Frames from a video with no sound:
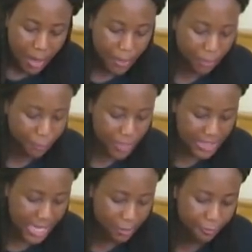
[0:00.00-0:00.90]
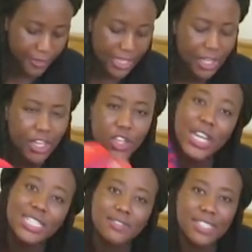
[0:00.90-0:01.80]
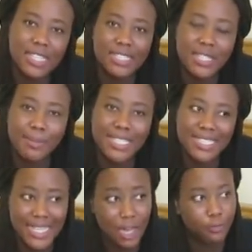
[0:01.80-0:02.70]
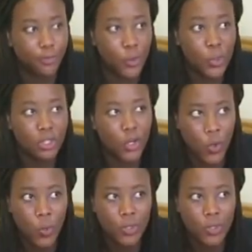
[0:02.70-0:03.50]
But the first outfit, you guys have seen this in my Zafal.